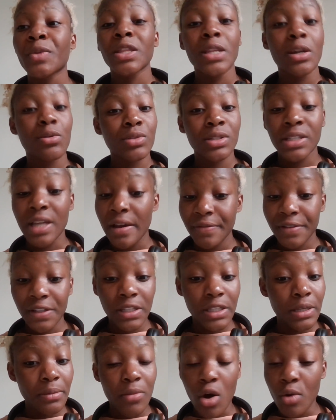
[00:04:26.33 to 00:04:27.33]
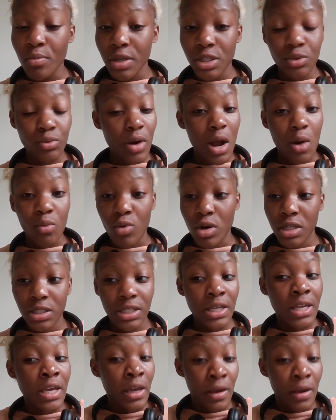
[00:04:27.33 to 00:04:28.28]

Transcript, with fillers: There was definitely moments where I wanted to